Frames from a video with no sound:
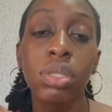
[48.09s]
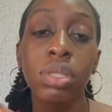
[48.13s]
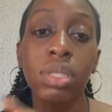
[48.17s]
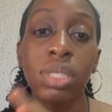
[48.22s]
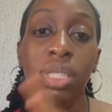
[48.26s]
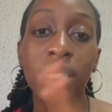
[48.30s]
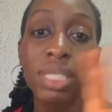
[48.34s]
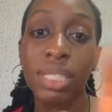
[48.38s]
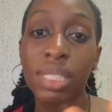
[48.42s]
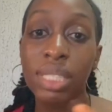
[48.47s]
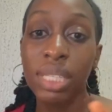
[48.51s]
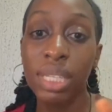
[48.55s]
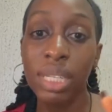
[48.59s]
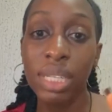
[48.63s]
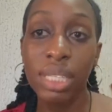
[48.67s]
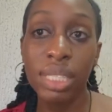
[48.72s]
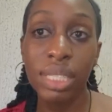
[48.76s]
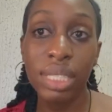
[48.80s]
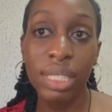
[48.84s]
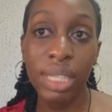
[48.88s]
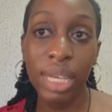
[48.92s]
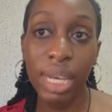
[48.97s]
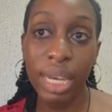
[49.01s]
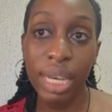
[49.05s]
distinct
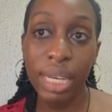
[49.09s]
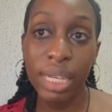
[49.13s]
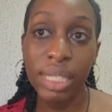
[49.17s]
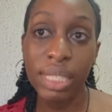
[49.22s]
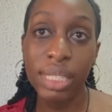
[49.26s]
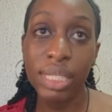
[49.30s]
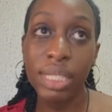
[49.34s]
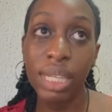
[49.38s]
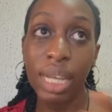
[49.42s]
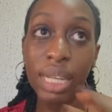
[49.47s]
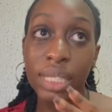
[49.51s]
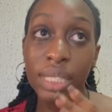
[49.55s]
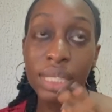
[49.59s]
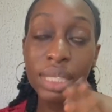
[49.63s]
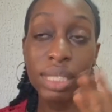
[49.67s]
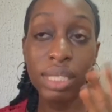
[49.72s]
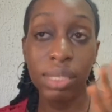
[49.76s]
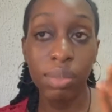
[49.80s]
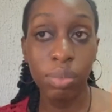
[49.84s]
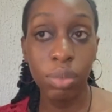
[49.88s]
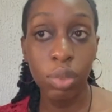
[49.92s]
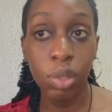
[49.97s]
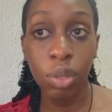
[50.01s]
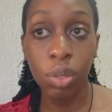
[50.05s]
signs and
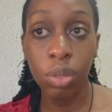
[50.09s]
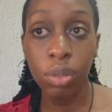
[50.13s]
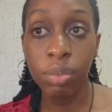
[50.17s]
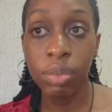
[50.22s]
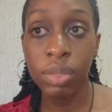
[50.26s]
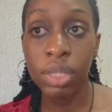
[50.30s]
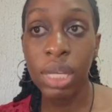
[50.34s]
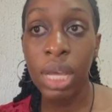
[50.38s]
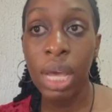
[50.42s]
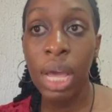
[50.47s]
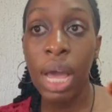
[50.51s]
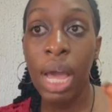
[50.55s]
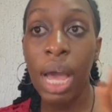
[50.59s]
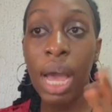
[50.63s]
symptoms,